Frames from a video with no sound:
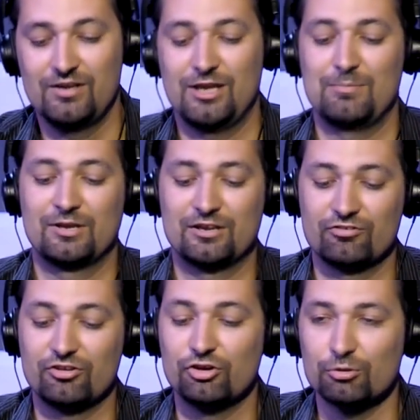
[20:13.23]
And
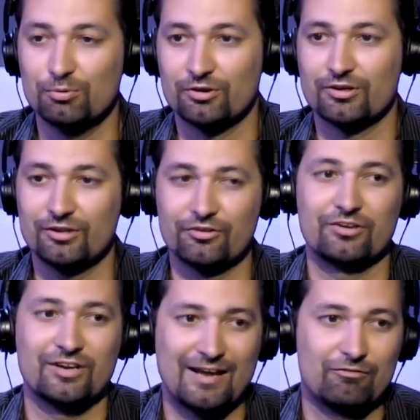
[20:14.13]
because the newborn killed
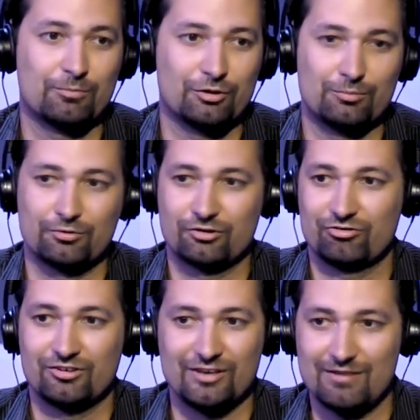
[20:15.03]
in an afterbirth
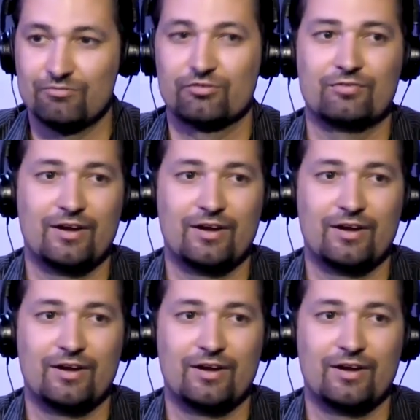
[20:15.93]
abortion never